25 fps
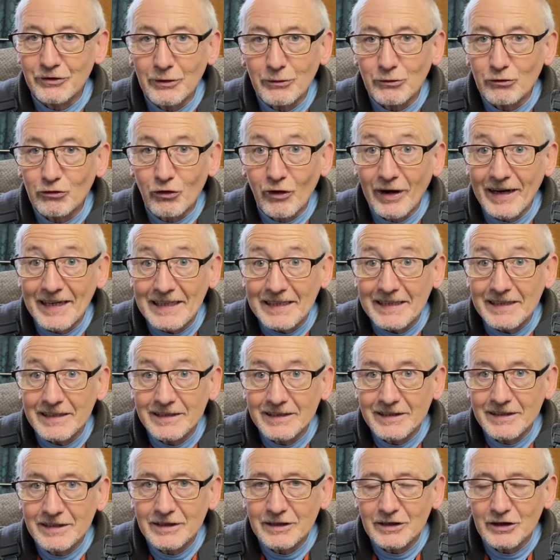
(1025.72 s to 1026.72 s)
no
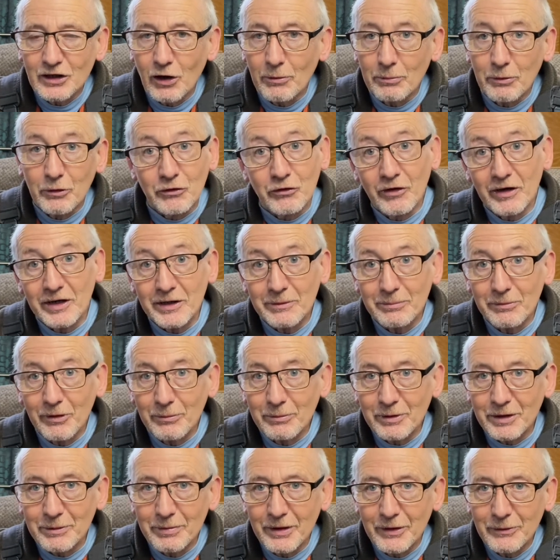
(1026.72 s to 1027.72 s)
drains, can't put a drain in the
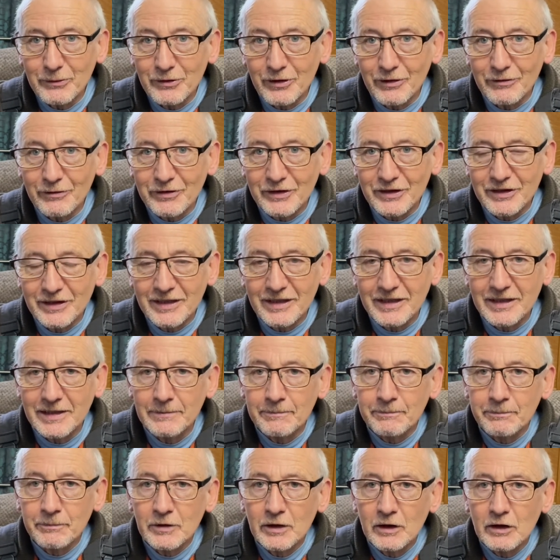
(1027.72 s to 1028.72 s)
bottom of your boat obviously,
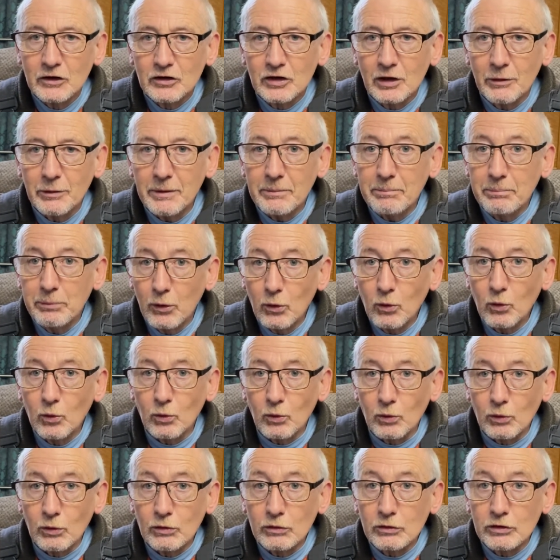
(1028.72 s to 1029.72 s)
so it
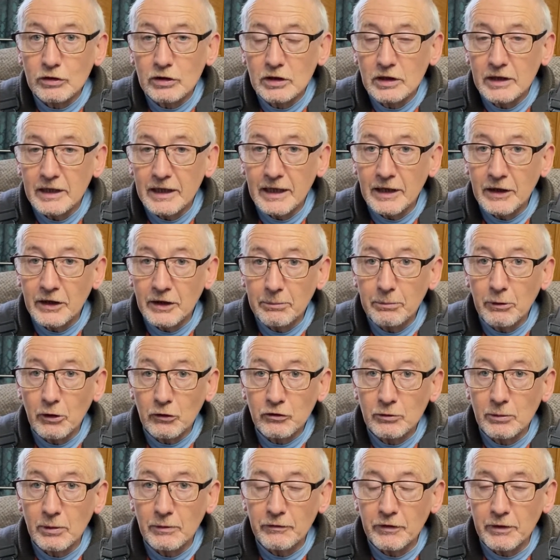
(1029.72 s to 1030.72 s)
pools in the
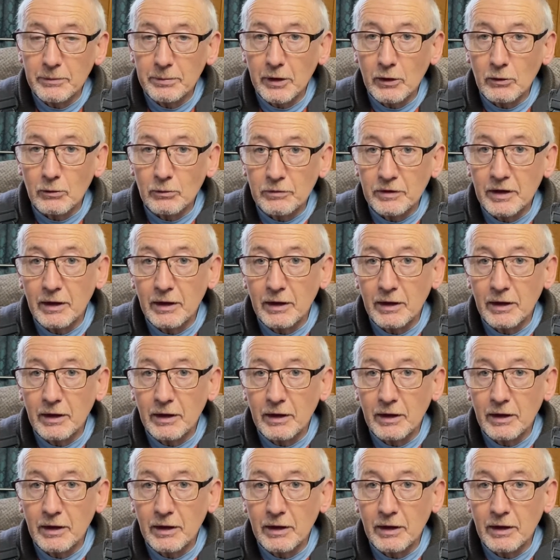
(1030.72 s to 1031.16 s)
bottom of your boat.